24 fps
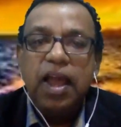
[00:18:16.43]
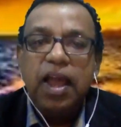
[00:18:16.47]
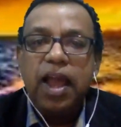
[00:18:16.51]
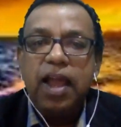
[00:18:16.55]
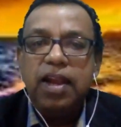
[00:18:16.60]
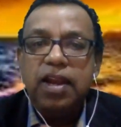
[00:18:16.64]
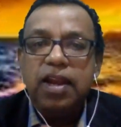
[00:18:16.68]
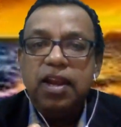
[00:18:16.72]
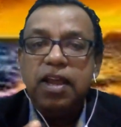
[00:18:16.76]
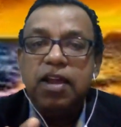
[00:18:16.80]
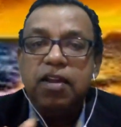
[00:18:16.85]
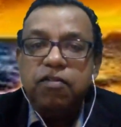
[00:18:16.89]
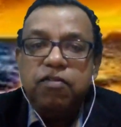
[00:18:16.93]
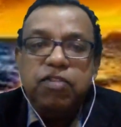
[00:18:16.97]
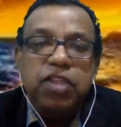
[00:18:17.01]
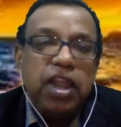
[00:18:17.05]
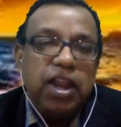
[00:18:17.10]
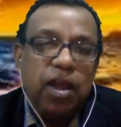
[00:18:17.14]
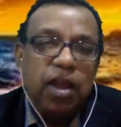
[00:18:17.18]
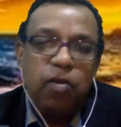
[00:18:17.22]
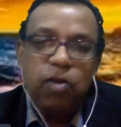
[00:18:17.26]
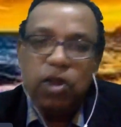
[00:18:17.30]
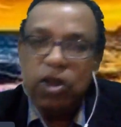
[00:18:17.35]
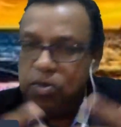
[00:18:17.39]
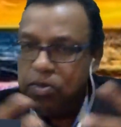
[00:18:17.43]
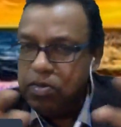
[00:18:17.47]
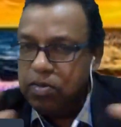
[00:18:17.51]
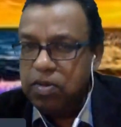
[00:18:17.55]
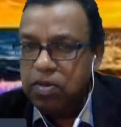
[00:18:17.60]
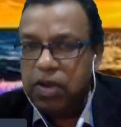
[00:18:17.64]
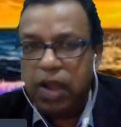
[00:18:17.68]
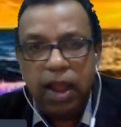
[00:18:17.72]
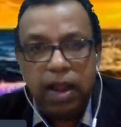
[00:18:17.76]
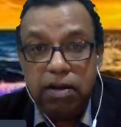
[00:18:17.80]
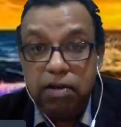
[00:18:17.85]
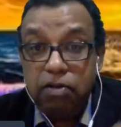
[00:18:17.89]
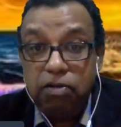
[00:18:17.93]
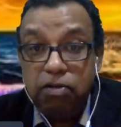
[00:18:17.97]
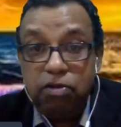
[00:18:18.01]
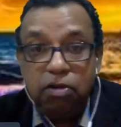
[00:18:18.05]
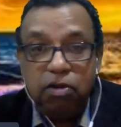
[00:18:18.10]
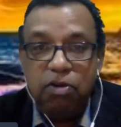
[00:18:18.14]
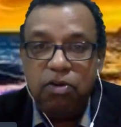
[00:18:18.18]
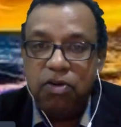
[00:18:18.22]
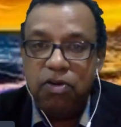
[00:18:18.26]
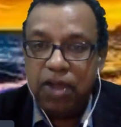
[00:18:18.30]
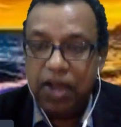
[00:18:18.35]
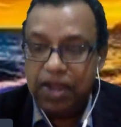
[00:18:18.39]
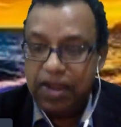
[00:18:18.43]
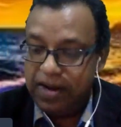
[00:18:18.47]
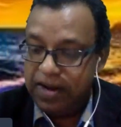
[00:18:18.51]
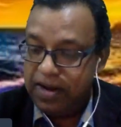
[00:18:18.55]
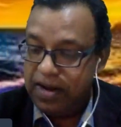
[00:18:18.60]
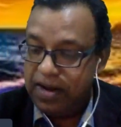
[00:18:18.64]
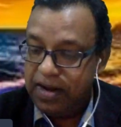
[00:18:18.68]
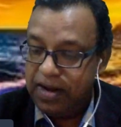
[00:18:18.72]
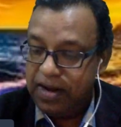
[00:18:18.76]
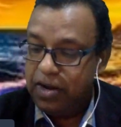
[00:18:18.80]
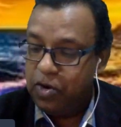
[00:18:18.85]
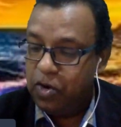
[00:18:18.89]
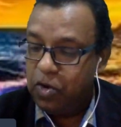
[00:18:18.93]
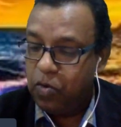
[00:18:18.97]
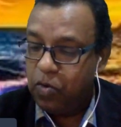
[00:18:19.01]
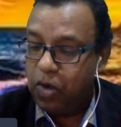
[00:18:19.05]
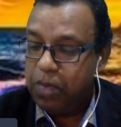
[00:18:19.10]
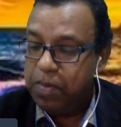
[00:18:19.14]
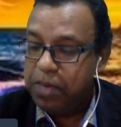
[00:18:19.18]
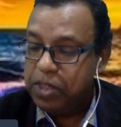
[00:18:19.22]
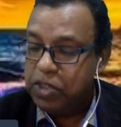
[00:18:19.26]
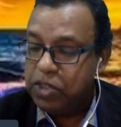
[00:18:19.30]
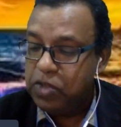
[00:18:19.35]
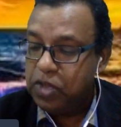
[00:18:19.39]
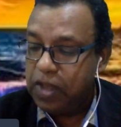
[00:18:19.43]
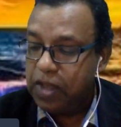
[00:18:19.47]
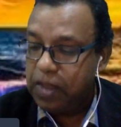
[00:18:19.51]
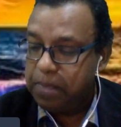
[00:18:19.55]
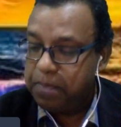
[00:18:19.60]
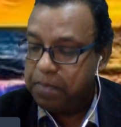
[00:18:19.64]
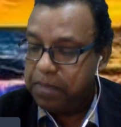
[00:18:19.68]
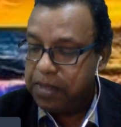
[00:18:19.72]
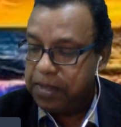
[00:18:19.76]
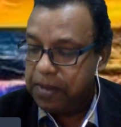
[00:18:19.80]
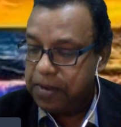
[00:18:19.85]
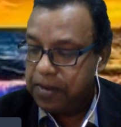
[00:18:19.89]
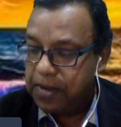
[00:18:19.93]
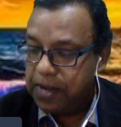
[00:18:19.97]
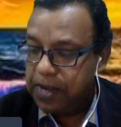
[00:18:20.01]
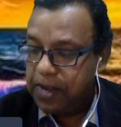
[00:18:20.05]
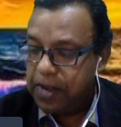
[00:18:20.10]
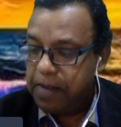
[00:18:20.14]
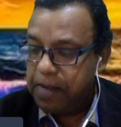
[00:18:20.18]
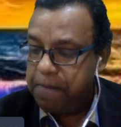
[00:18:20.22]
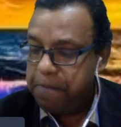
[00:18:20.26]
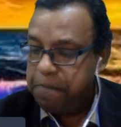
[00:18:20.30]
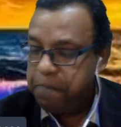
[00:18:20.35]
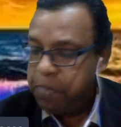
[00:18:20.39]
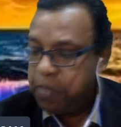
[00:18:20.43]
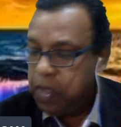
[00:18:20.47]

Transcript: i love that i want to i don't know i really don't know what makes you happy okay